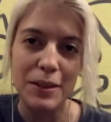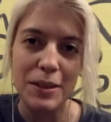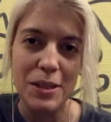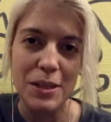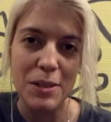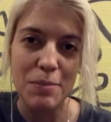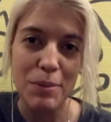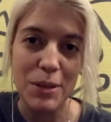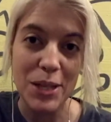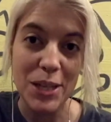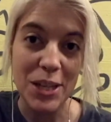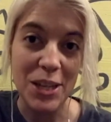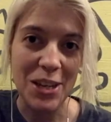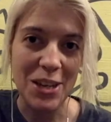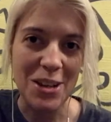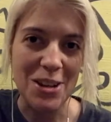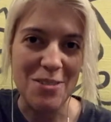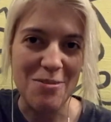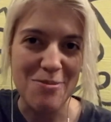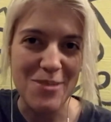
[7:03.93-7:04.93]
Speaking
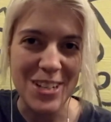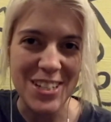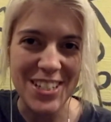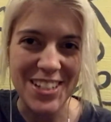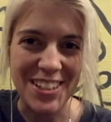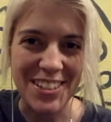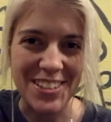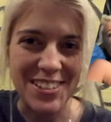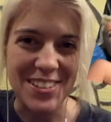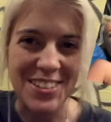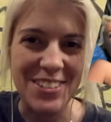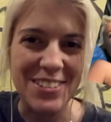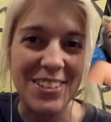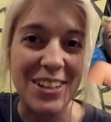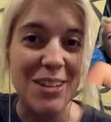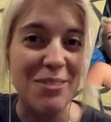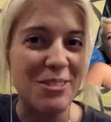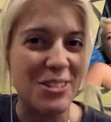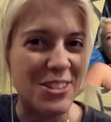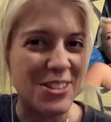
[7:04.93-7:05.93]
of my tattoo,
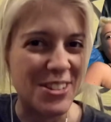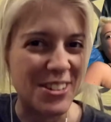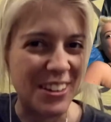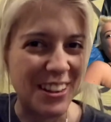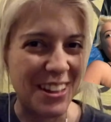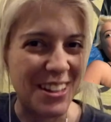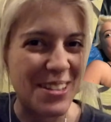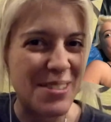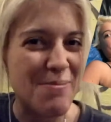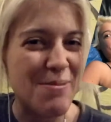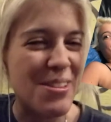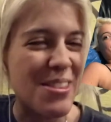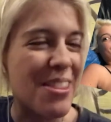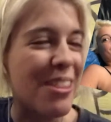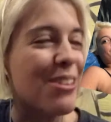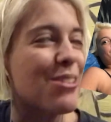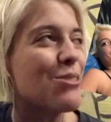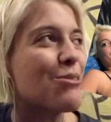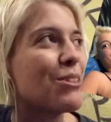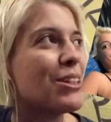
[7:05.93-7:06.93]
that was done last month
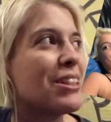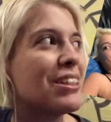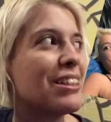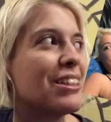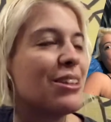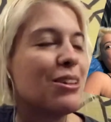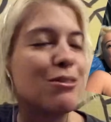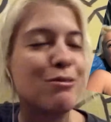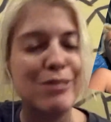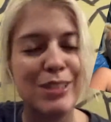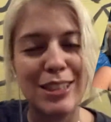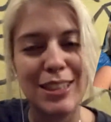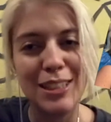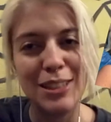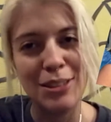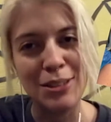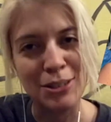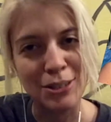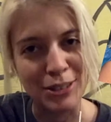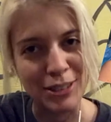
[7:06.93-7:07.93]
as well and obviously
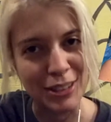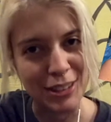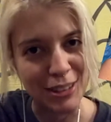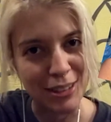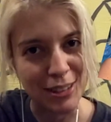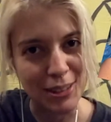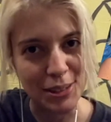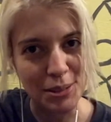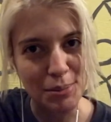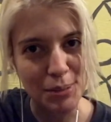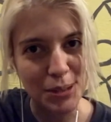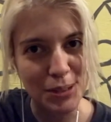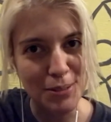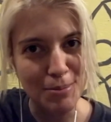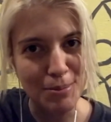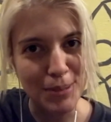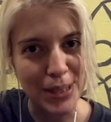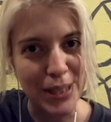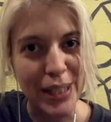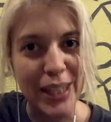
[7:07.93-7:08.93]
costed a little bit of
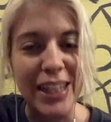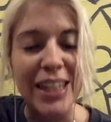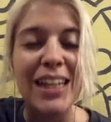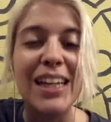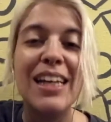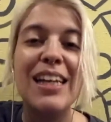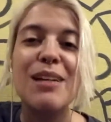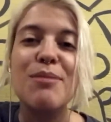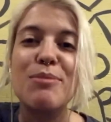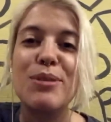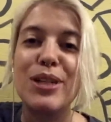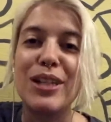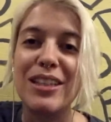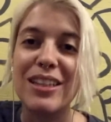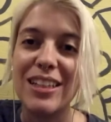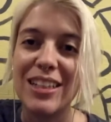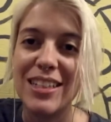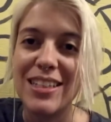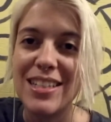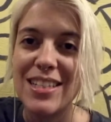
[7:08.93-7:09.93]
money, but I'd
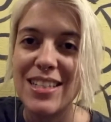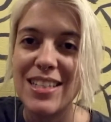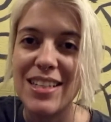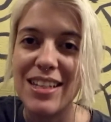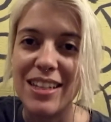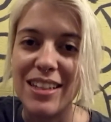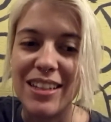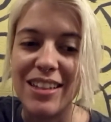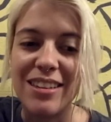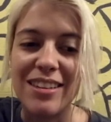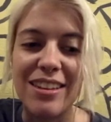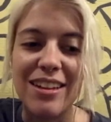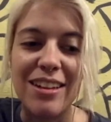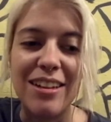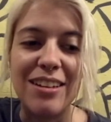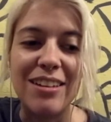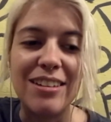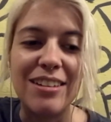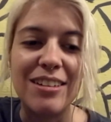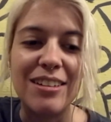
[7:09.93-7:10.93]
like to say
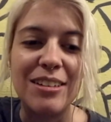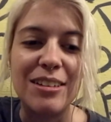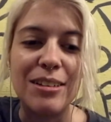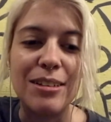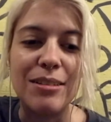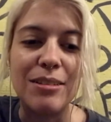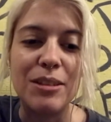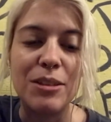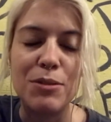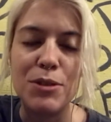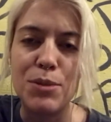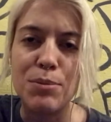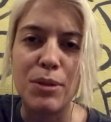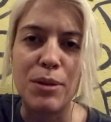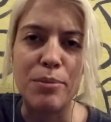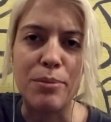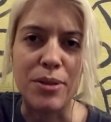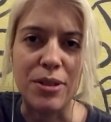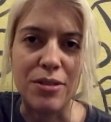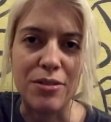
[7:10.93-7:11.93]
that it was my
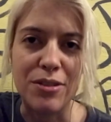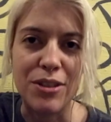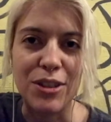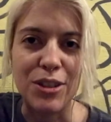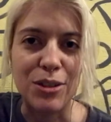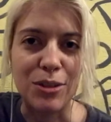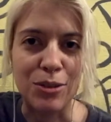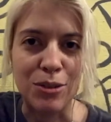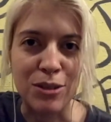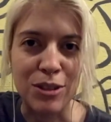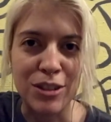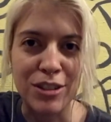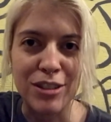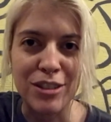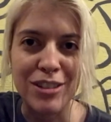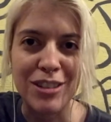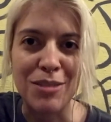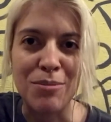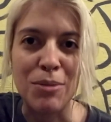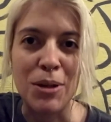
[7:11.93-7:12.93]
birthday in
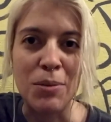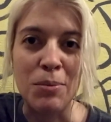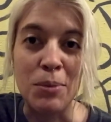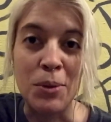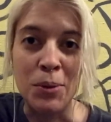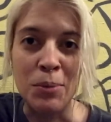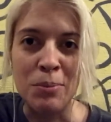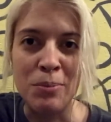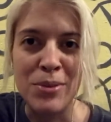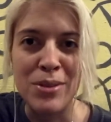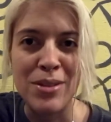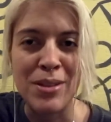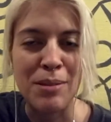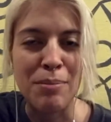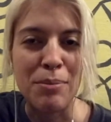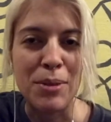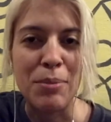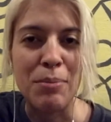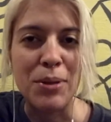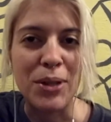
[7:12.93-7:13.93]
August and my mum sent
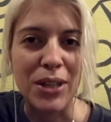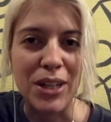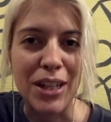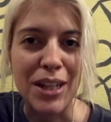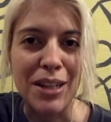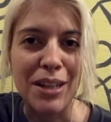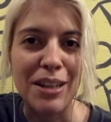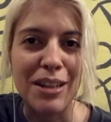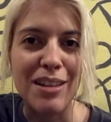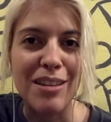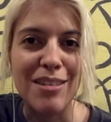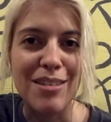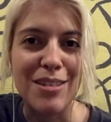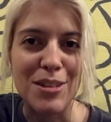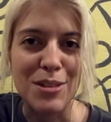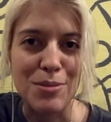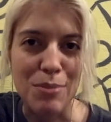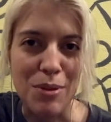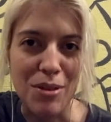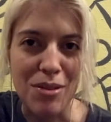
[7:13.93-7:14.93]
me money
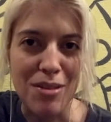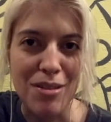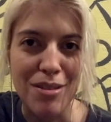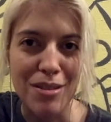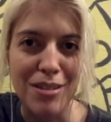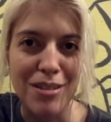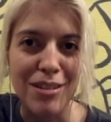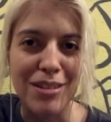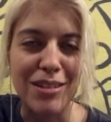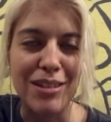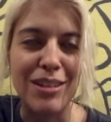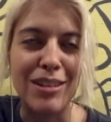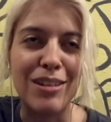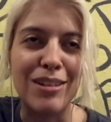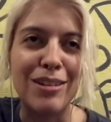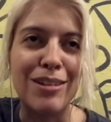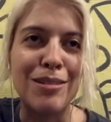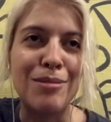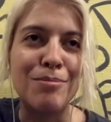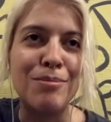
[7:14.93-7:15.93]
this month
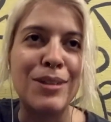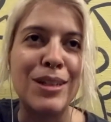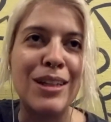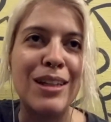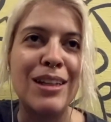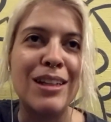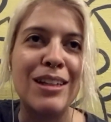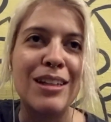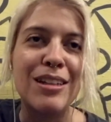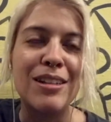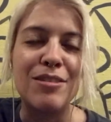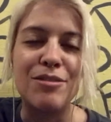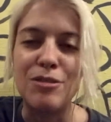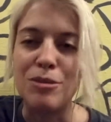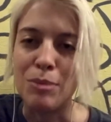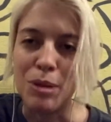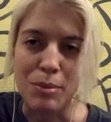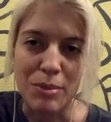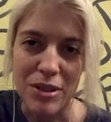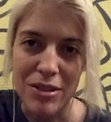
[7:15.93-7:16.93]
for
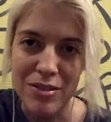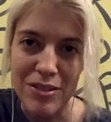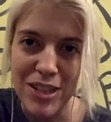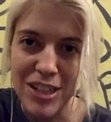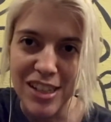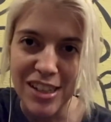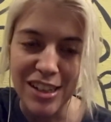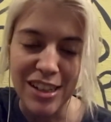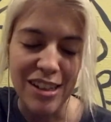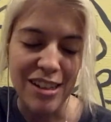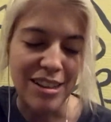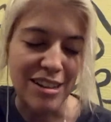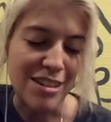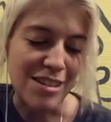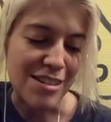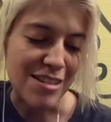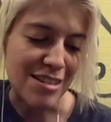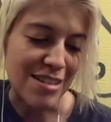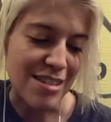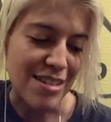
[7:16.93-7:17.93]
my birthday,
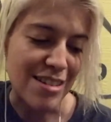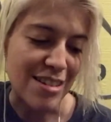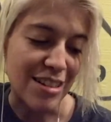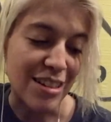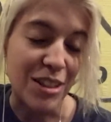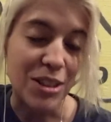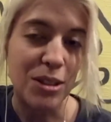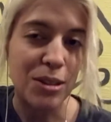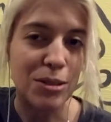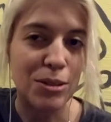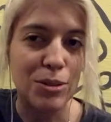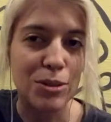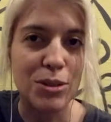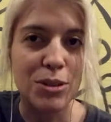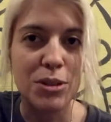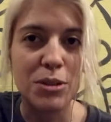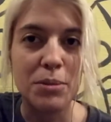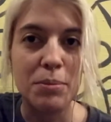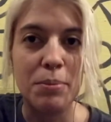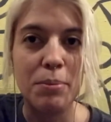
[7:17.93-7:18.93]
and I
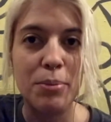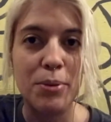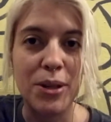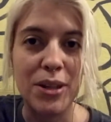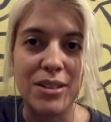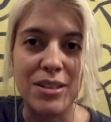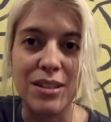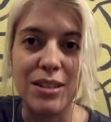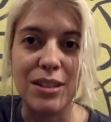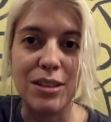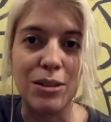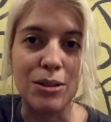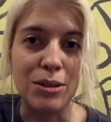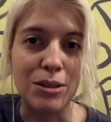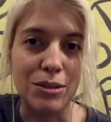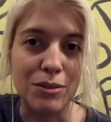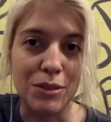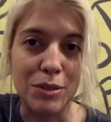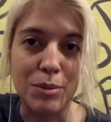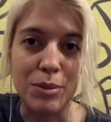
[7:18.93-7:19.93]
used practically
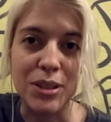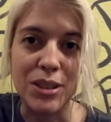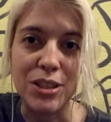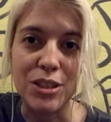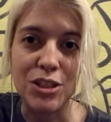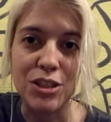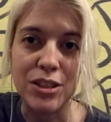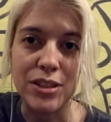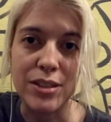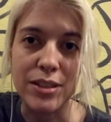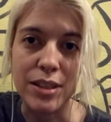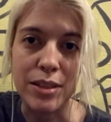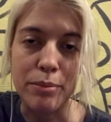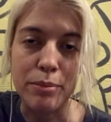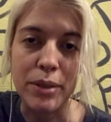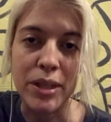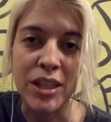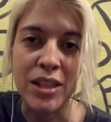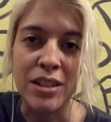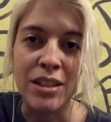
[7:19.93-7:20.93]
all of the money she sent
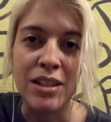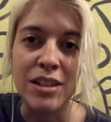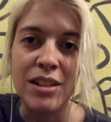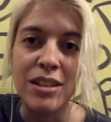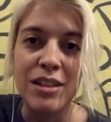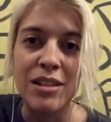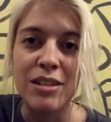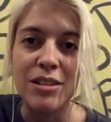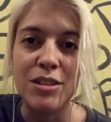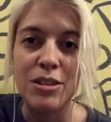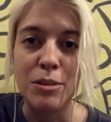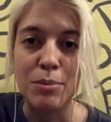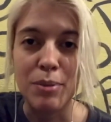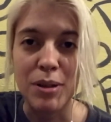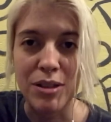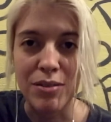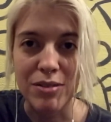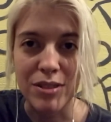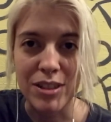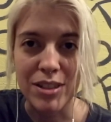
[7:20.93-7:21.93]
me to
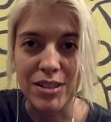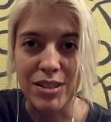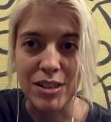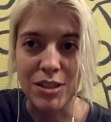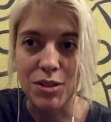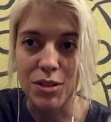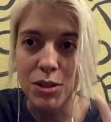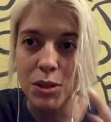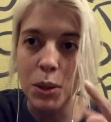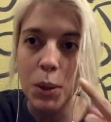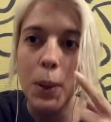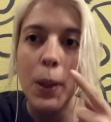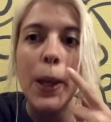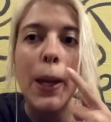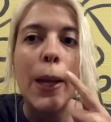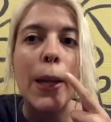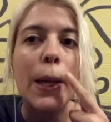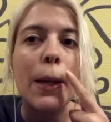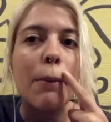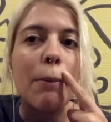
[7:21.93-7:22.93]
pay for the tattoo
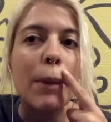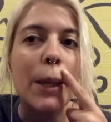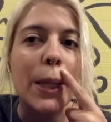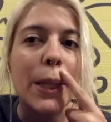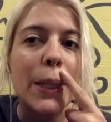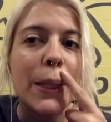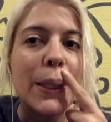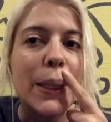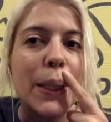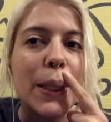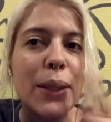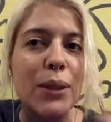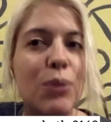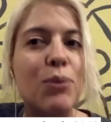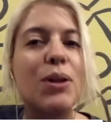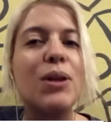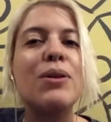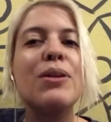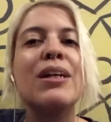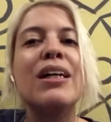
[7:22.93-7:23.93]
and the piercing as
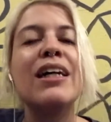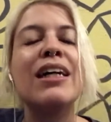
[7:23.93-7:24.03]
well.